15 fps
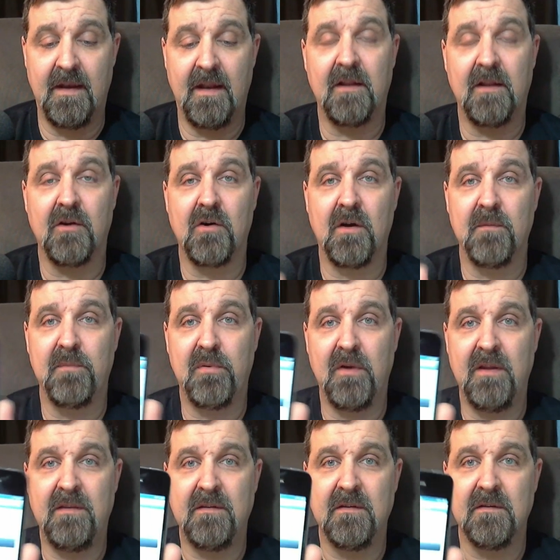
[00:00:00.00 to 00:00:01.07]
I click on
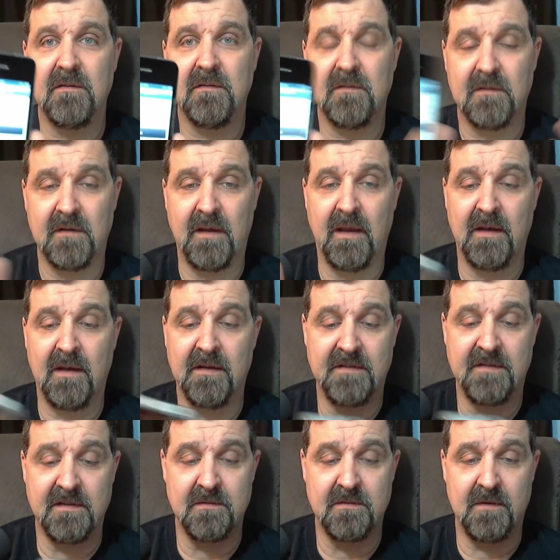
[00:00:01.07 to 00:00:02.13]
Print. And it
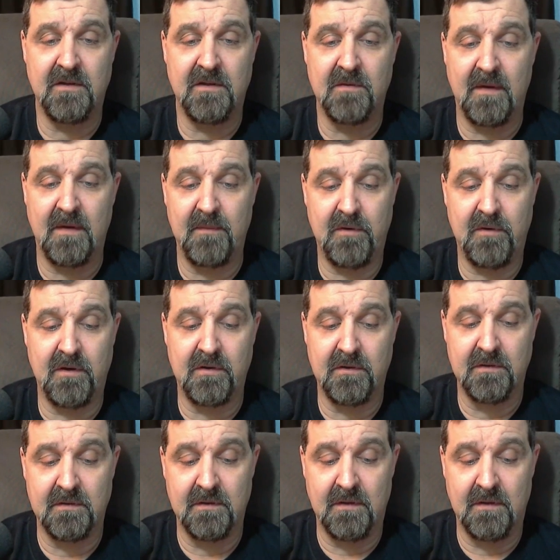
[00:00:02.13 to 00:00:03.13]
sends it right to my printer.